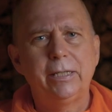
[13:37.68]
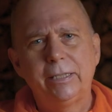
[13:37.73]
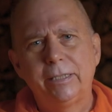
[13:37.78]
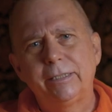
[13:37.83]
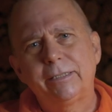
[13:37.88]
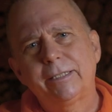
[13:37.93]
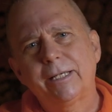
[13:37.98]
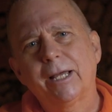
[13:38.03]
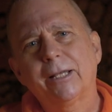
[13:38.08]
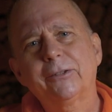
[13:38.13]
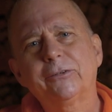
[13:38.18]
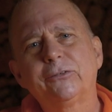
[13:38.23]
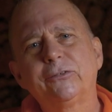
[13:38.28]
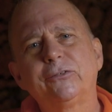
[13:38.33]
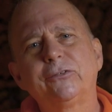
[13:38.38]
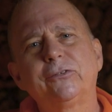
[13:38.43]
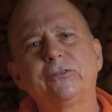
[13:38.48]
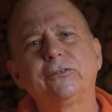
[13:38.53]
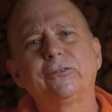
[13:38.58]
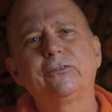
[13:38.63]
It gets
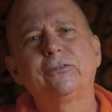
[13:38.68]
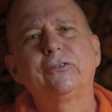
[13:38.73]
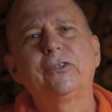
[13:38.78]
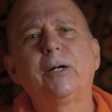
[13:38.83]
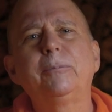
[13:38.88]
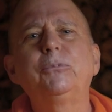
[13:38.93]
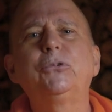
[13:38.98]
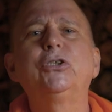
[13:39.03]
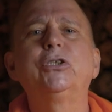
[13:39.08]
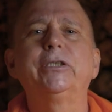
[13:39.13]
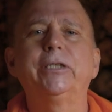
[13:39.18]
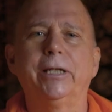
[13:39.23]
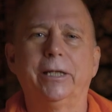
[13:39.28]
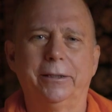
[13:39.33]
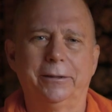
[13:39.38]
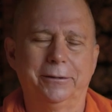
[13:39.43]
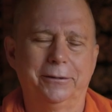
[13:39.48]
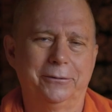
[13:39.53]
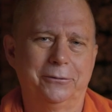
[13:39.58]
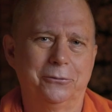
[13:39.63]

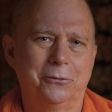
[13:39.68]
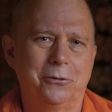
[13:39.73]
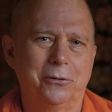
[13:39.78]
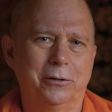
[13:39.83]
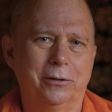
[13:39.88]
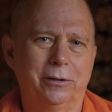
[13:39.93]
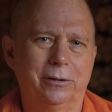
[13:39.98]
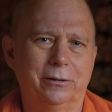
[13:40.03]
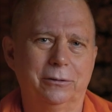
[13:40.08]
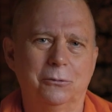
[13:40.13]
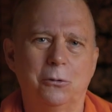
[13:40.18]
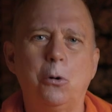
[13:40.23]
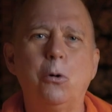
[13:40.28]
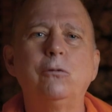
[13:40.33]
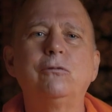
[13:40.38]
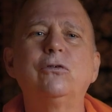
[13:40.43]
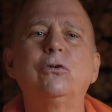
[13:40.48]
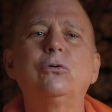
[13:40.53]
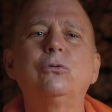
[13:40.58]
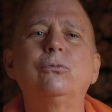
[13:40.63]
subjugated or
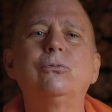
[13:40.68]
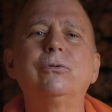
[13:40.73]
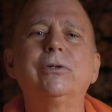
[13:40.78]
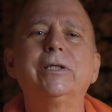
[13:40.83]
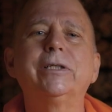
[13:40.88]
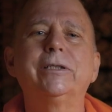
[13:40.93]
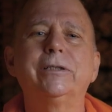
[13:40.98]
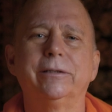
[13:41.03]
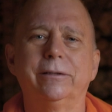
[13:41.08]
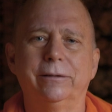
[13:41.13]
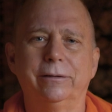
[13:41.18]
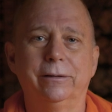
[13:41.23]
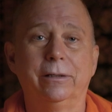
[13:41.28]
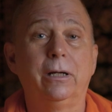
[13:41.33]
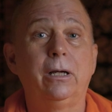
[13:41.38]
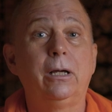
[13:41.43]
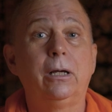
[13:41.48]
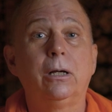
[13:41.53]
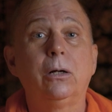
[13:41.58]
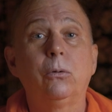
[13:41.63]
overridden
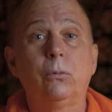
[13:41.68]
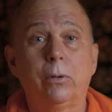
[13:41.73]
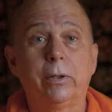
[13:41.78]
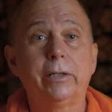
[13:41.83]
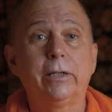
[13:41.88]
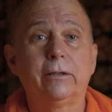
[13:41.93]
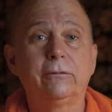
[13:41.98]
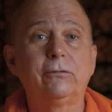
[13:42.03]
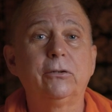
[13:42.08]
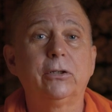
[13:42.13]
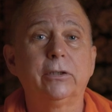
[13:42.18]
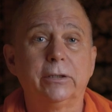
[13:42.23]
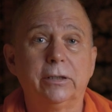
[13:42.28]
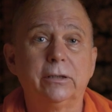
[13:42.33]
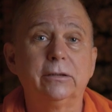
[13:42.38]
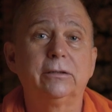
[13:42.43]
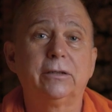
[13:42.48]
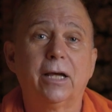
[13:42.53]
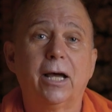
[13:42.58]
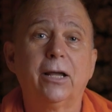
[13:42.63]
whenever
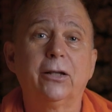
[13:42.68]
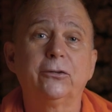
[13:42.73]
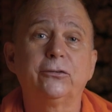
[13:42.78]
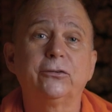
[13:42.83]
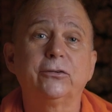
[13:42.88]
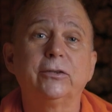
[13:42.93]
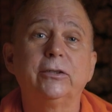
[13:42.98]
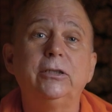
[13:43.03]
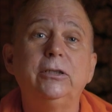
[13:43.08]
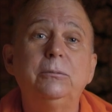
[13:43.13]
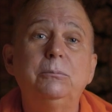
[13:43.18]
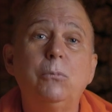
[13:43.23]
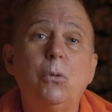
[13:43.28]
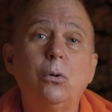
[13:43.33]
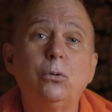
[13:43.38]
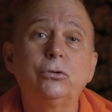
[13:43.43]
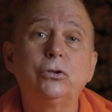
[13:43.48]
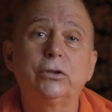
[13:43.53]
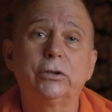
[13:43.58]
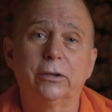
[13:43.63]
intense
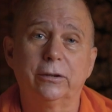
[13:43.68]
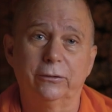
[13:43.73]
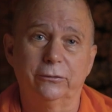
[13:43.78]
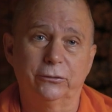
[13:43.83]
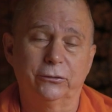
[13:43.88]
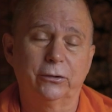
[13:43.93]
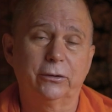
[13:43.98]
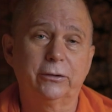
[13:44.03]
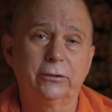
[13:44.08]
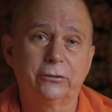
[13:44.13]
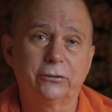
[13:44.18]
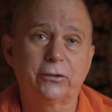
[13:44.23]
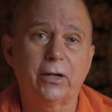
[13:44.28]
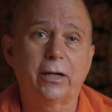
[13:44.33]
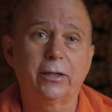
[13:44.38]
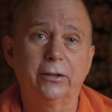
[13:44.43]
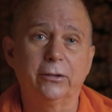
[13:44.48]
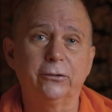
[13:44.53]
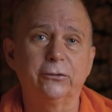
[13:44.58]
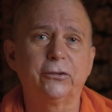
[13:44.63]
emotions or
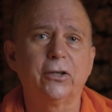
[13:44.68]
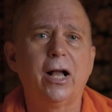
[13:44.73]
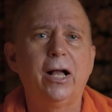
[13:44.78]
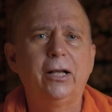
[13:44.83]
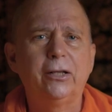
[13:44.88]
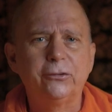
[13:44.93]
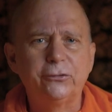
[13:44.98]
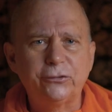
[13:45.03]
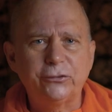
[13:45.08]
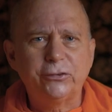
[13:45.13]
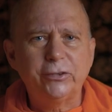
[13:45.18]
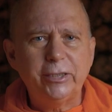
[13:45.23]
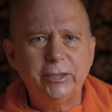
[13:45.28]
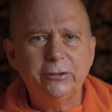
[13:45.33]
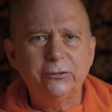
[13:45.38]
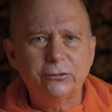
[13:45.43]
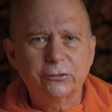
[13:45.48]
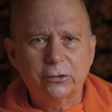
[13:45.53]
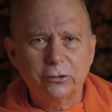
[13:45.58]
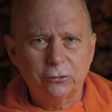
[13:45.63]
desires
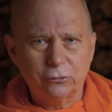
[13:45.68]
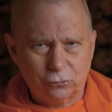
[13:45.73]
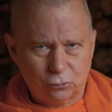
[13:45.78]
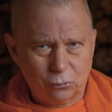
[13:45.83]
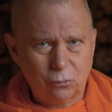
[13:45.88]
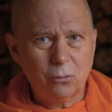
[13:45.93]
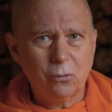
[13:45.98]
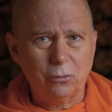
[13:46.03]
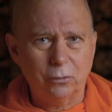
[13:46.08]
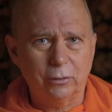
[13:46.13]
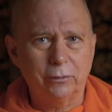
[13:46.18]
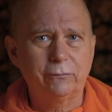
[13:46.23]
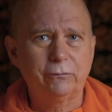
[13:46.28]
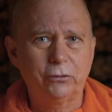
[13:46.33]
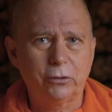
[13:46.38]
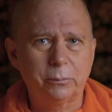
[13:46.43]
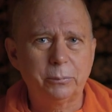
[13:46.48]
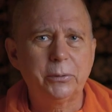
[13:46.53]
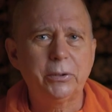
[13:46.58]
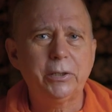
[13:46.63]
seize control of your